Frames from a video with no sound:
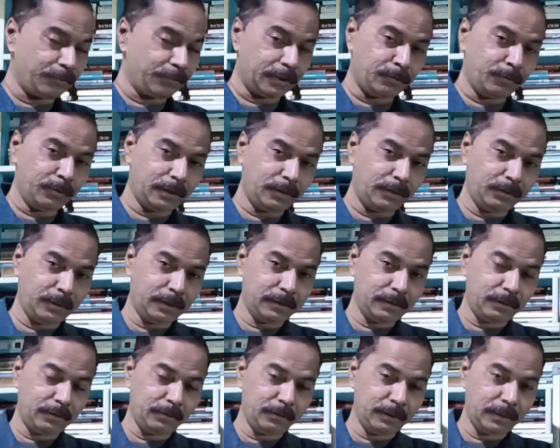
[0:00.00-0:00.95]

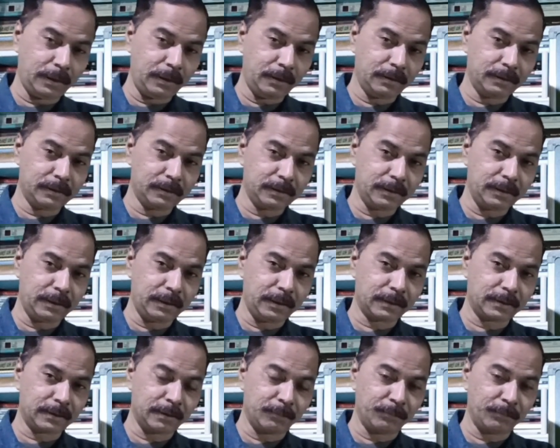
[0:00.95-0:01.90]
you'll see that
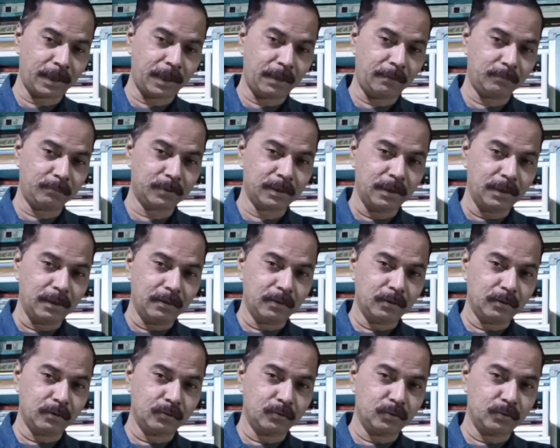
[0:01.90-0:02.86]
sometimes
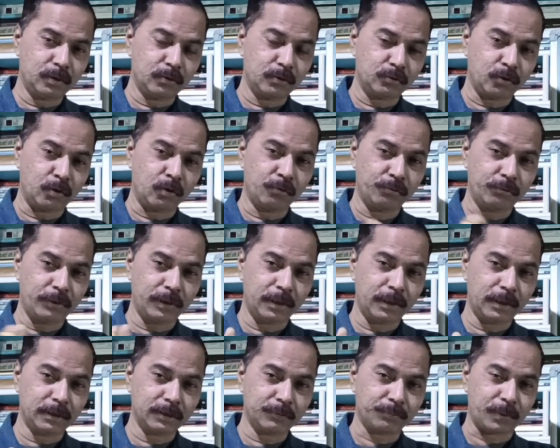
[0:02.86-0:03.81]

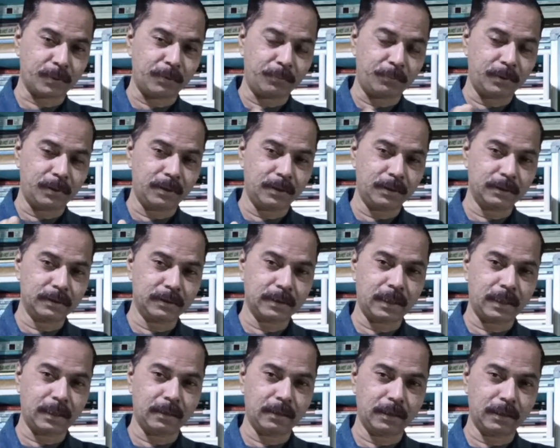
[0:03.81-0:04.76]
genres, papers
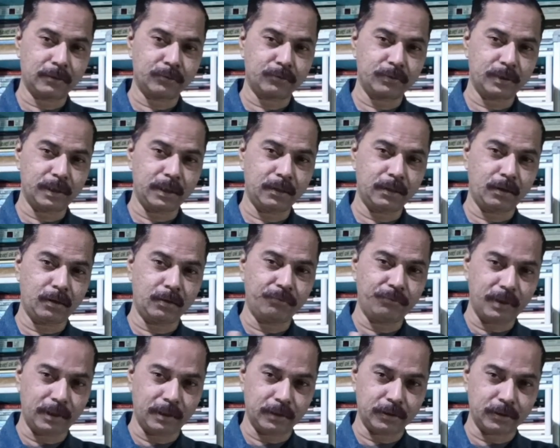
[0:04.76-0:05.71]
can actually
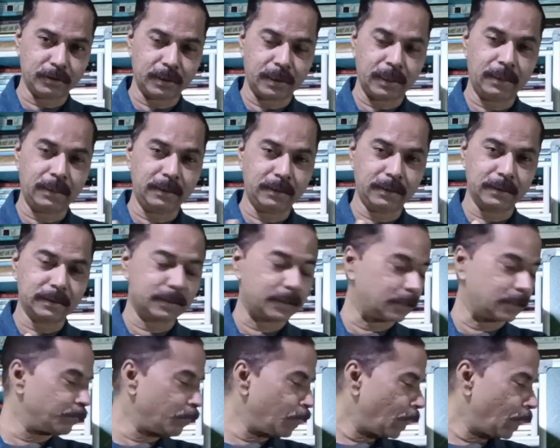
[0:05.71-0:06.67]
converge and
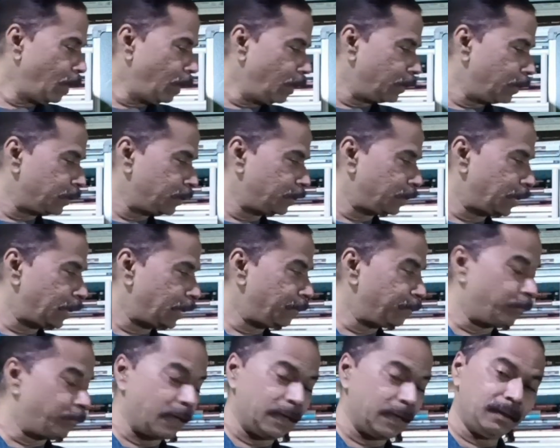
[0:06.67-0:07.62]
intersect. A
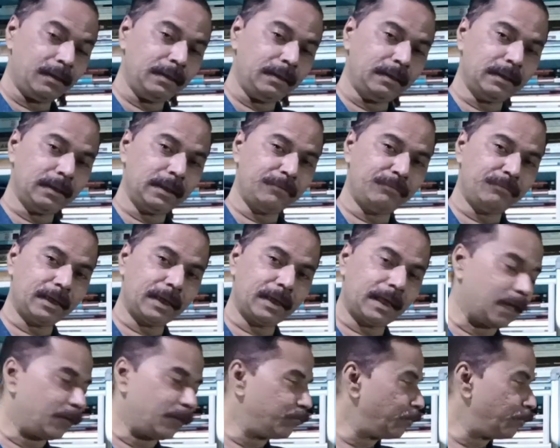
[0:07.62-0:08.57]
Bend in the River
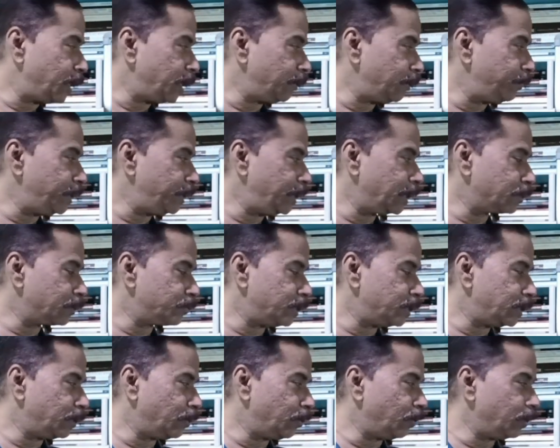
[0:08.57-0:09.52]
can well be
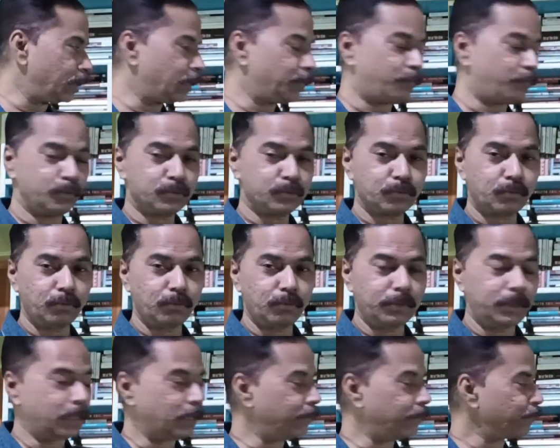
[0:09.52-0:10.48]
actually called a
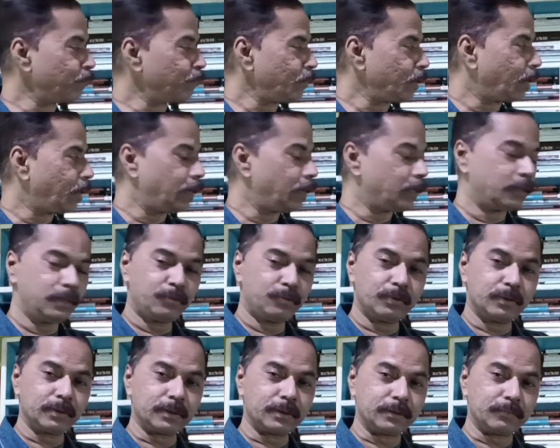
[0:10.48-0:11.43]
post-colonial
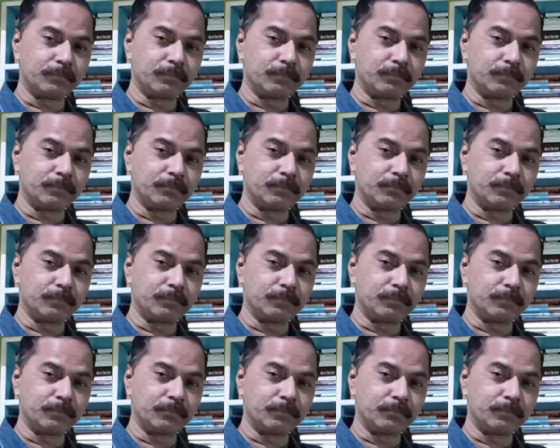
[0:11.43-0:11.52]
literature,